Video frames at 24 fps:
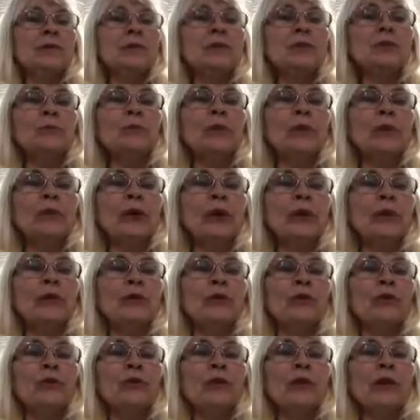Mr.
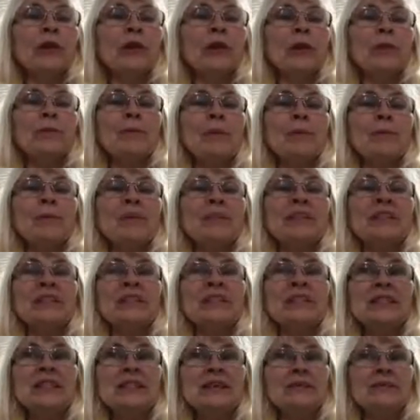McGregor came up with a
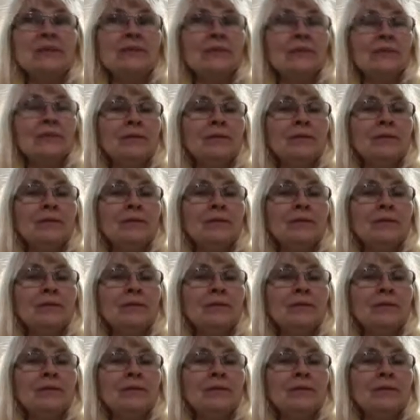sieve,